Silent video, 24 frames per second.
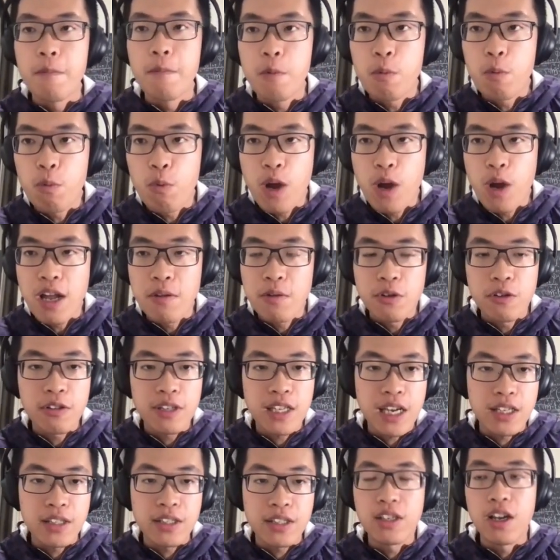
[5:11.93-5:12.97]
When you
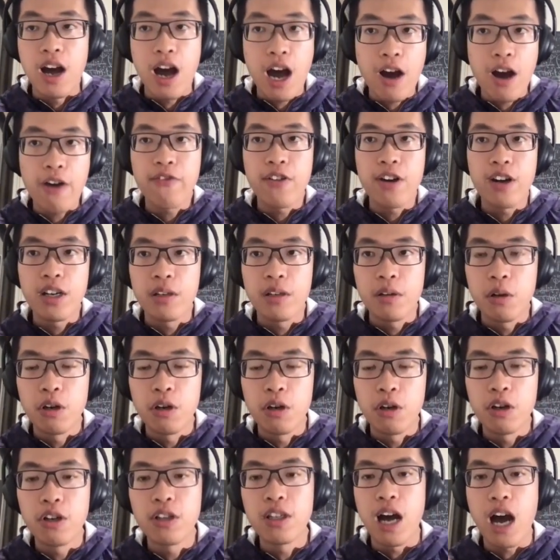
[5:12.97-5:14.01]
get the alpha
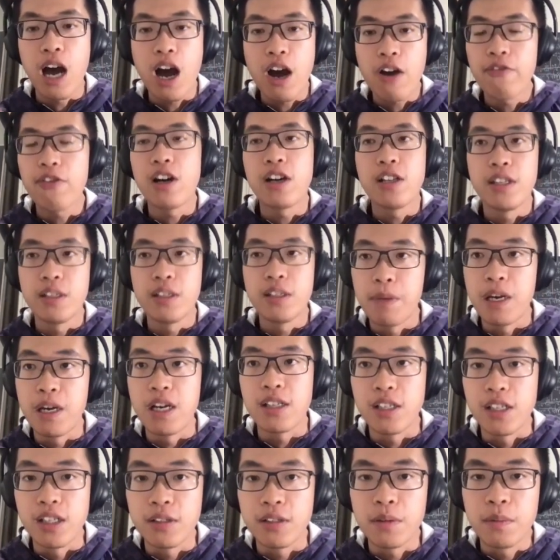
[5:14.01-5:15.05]
or the alpha and the
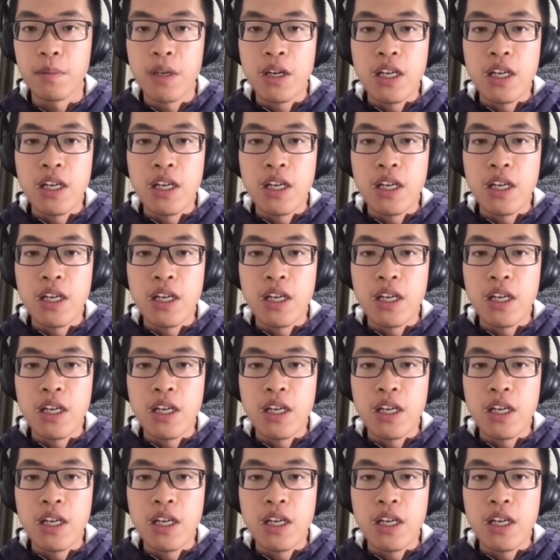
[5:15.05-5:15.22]
betas,